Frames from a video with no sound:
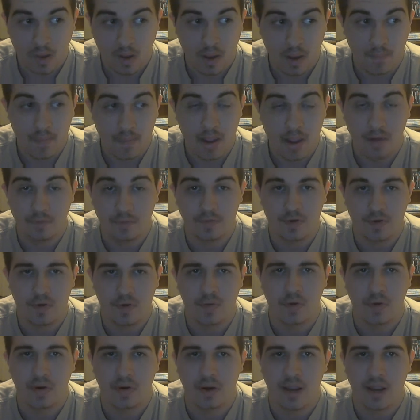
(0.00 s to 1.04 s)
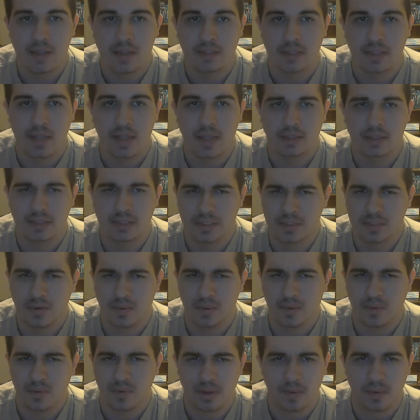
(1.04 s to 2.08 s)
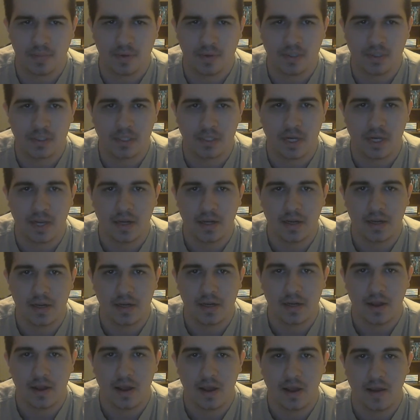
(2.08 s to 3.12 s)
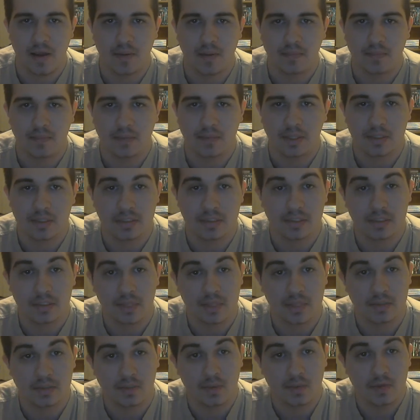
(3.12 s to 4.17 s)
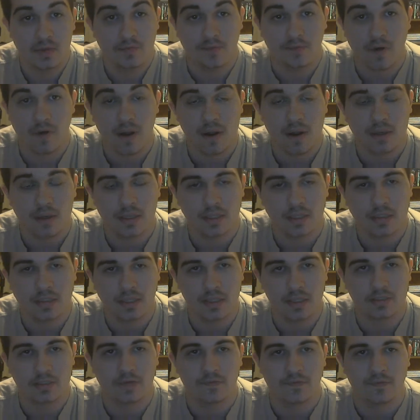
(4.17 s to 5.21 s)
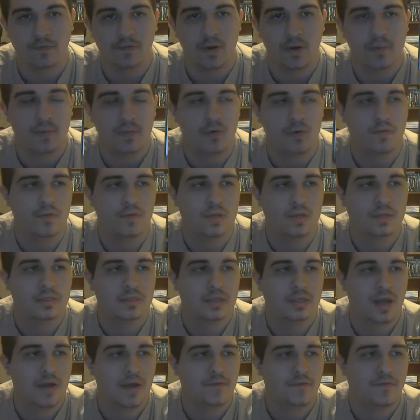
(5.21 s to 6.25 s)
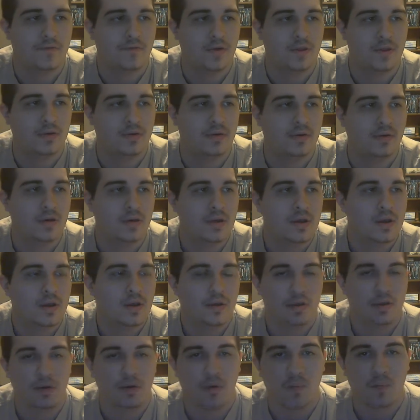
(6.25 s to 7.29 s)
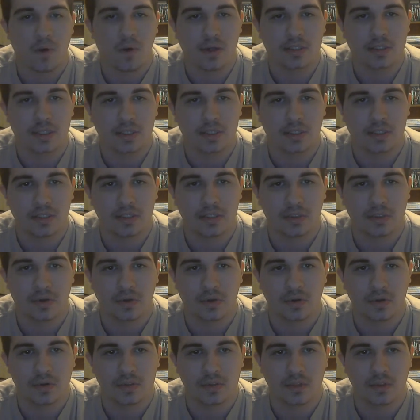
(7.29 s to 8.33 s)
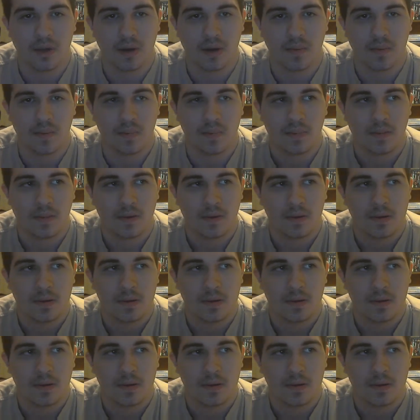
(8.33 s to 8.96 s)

a male viewer and still really appreciate it, because it's really fun. It's a fun movie. It's kind of fun, you know, watching these girls, you